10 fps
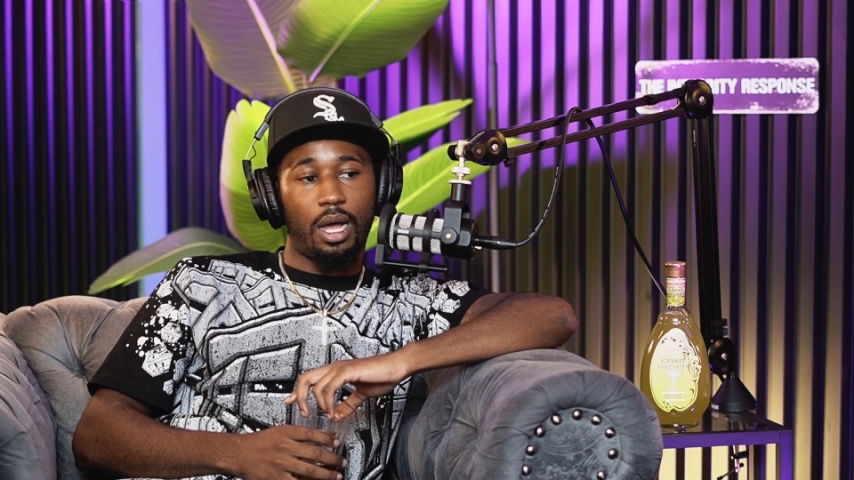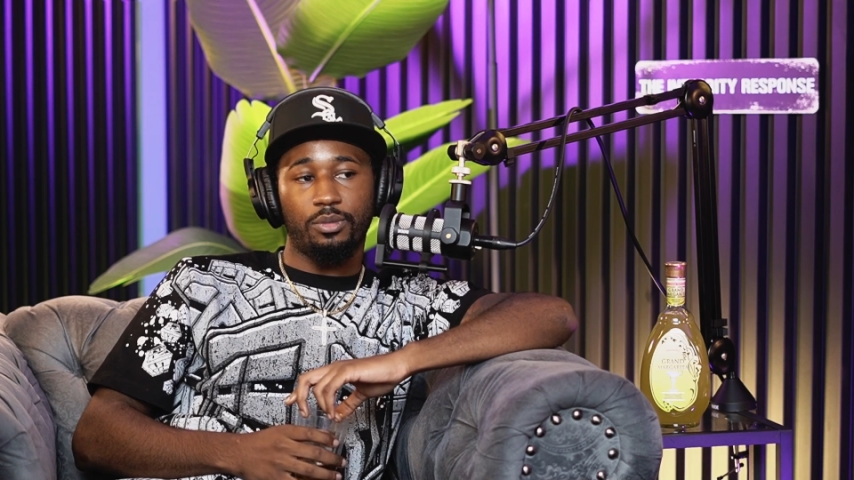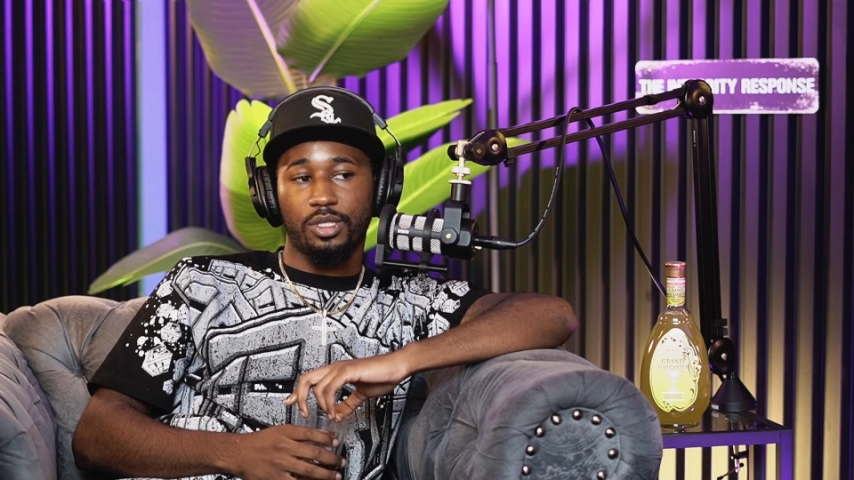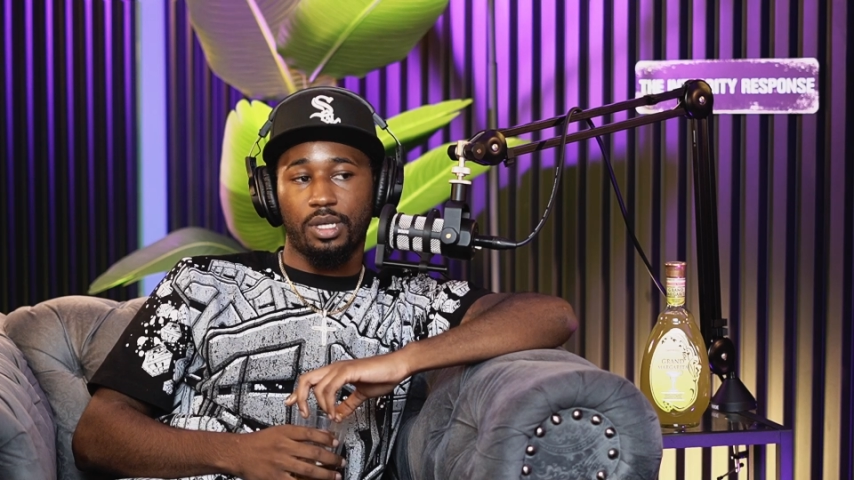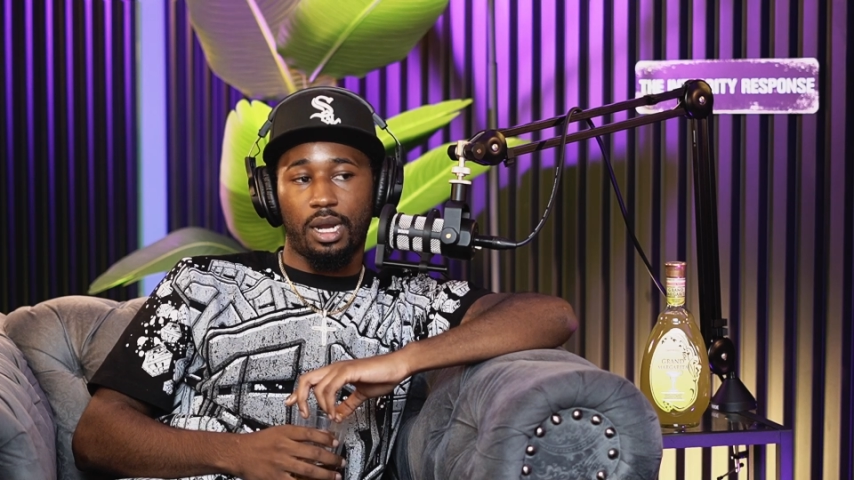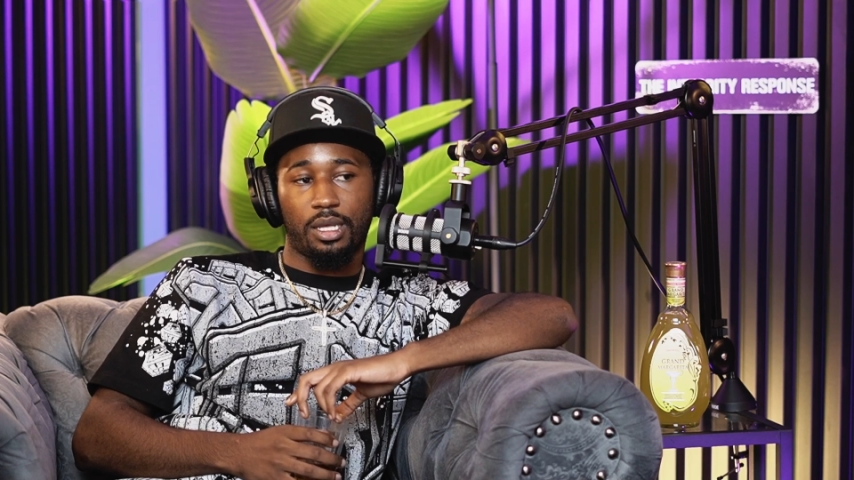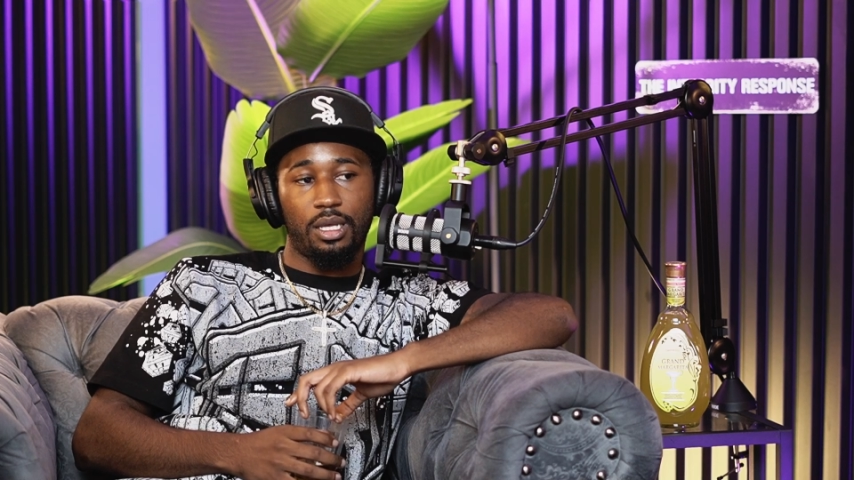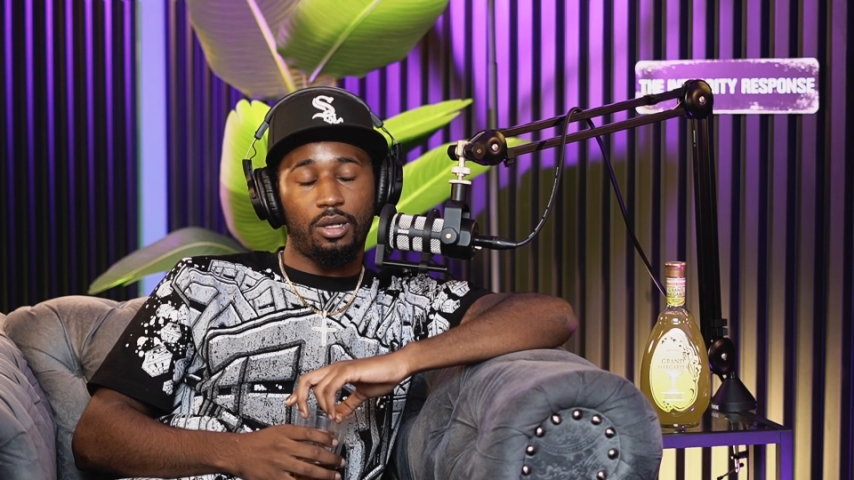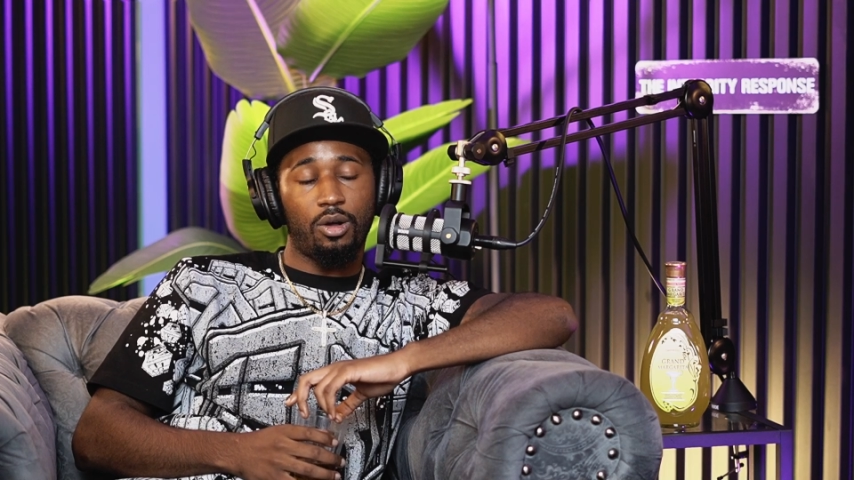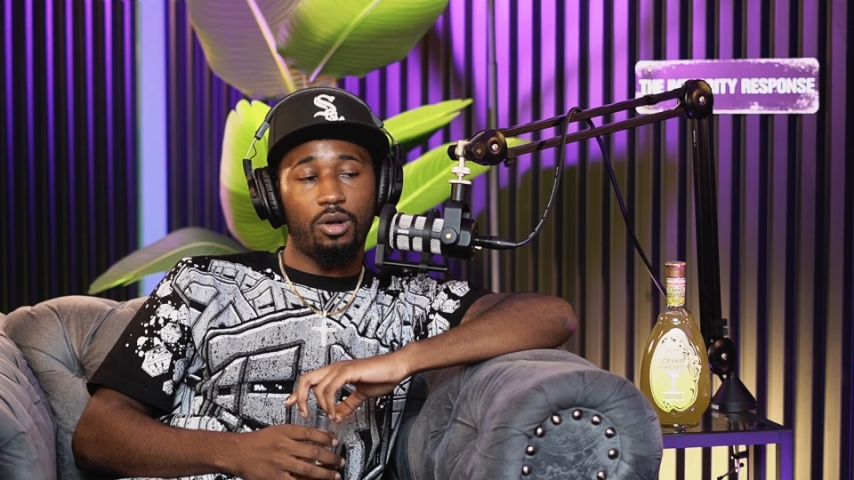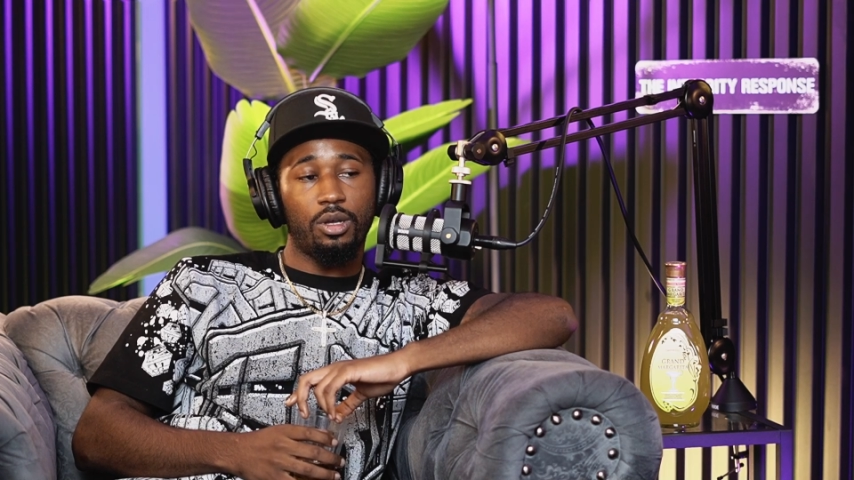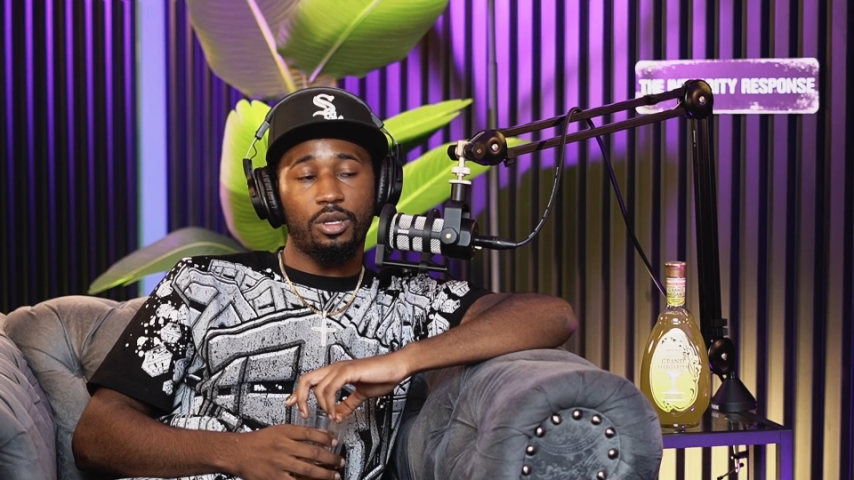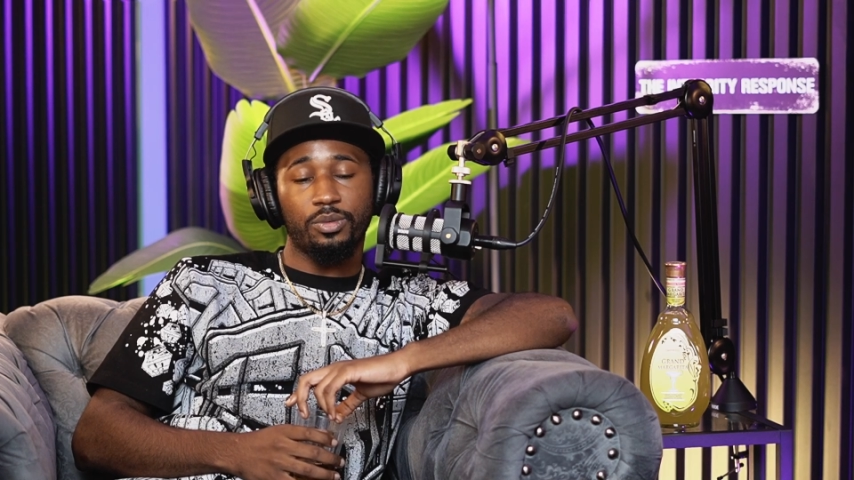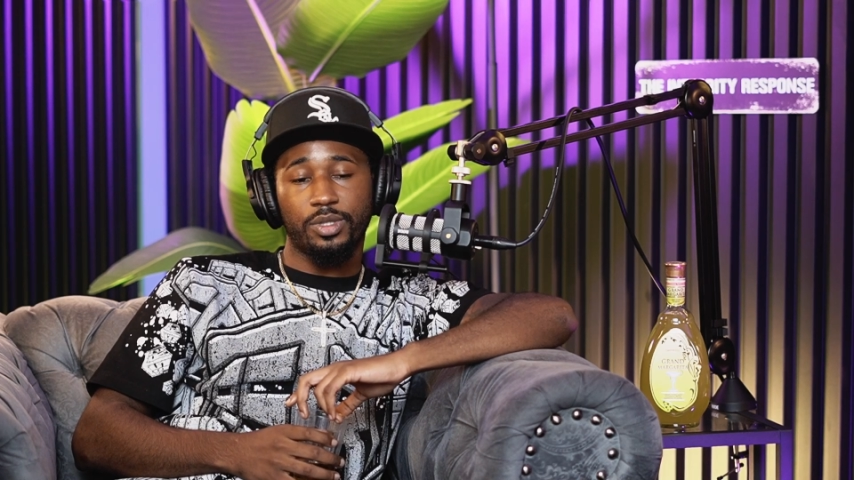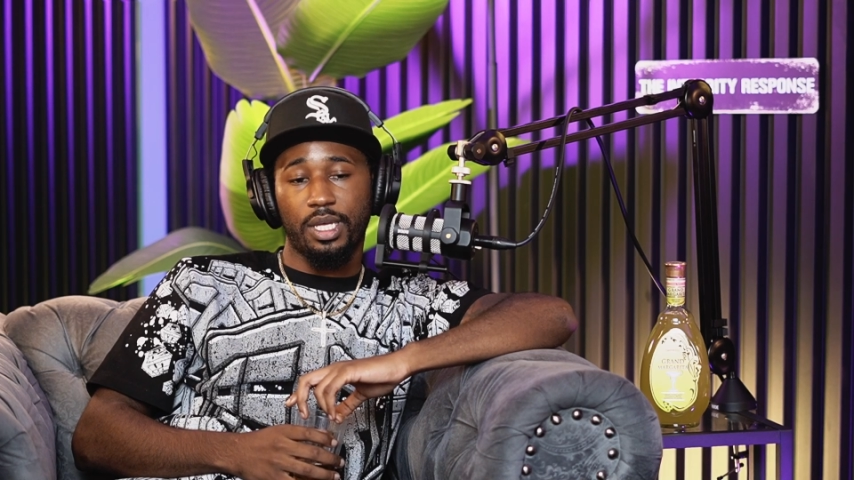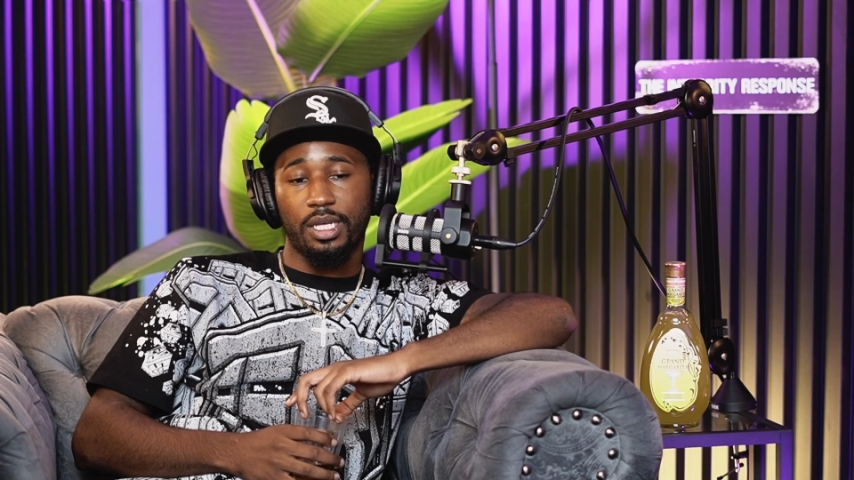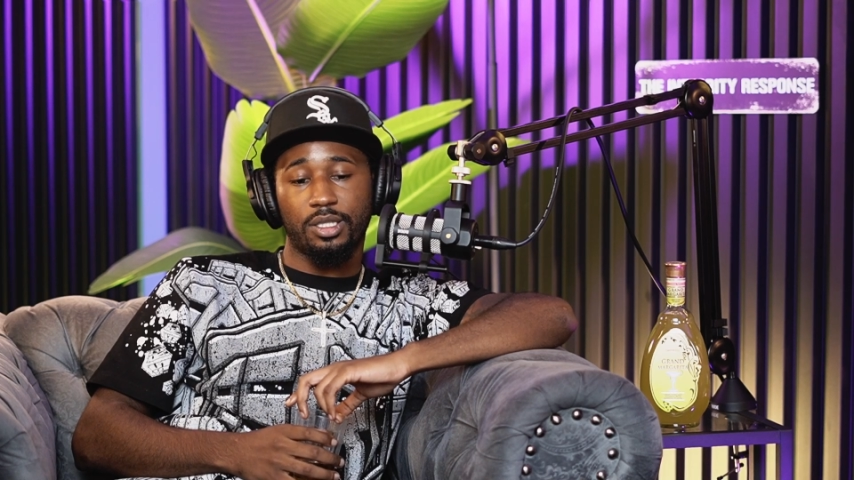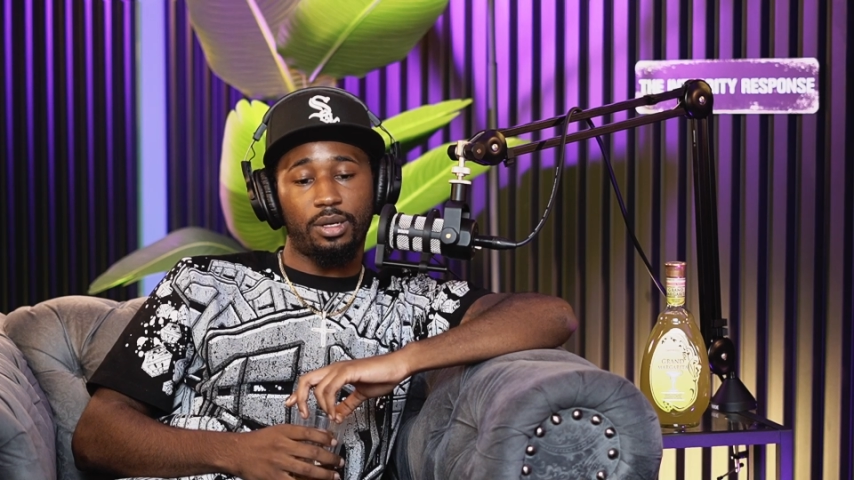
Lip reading: I'm just got to keep going, you know what I'm saying?